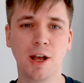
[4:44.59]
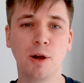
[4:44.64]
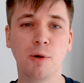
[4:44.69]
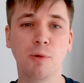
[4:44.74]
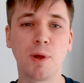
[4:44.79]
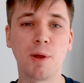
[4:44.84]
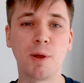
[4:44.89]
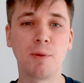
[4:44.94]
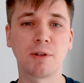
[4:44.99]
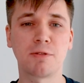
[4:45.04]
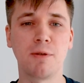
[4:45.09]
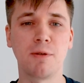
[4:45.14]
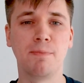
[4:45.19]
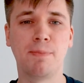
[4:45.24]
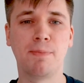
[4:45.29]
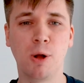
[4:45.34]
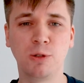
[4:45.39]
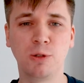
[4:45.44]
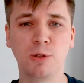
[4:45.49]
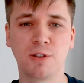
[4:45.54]
We want to be
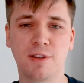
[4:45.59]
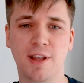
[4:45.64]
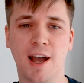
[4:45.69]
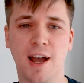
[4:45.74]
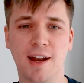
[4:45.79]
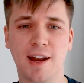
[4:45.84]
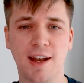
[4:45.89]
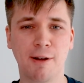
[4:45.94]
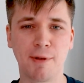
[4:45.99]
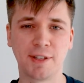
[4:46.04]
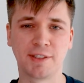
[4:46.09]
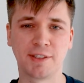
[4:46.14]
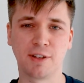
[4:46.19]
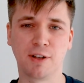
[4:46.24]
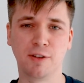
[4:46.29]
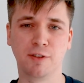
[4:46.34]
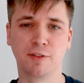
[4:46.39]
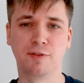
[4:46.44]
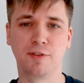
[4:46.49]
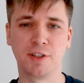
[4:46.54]
bolder than that in how we
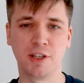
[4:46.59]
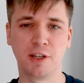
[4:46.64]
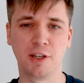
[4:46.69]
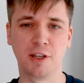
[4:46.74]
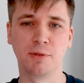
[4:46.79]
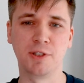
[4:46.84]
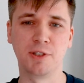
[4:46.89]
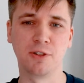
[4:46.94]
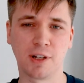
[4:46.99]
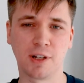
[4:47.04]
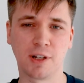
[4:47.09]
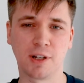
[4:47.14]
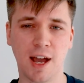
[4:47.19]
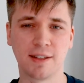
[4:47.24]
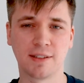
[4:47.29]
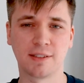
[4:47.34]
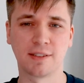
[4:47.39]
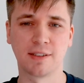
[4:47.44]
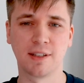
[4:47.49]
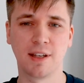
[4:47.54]
solve for you and your
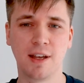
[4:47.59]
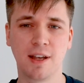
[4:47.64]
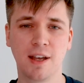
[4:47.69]
clients,